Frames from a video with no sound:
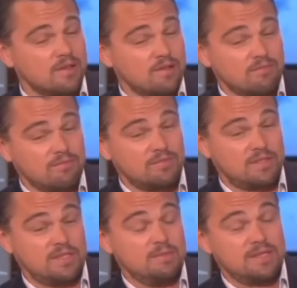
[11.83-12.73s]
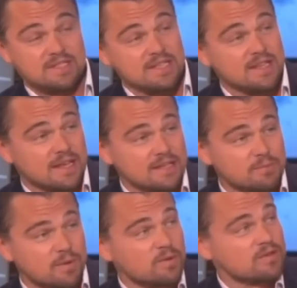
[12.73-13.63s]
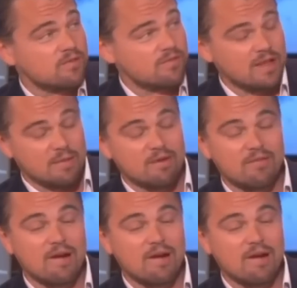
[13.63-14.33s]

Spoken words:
They seemed to see this, but it was a flaming